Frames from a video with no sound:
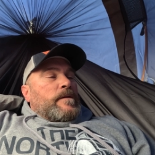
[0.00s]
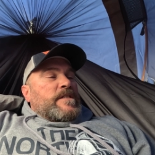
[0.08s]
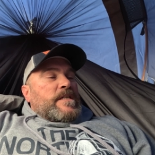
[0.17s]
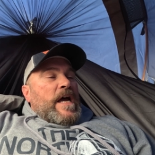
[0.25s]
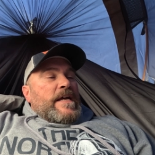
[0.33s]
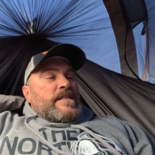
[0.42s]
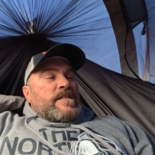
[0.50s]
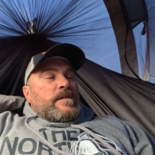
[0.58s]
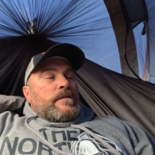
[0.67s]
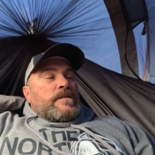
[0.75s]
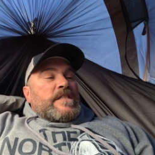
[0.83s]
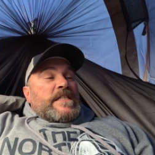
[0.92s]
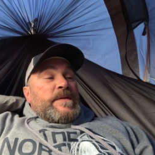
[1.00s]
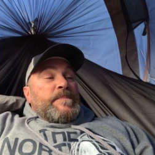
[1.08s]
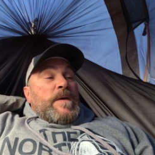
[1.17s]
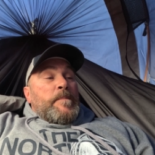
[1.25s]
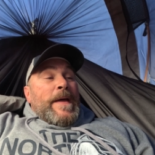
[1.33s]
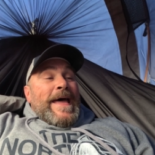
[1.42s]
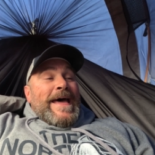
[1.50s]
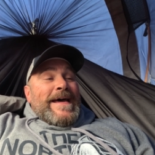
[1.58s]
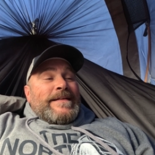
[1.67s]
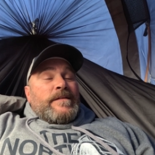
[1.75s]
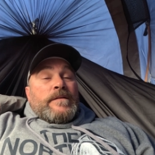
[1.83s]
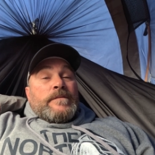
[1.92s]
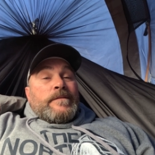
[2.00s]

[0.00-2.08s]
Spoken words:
size sleeping pad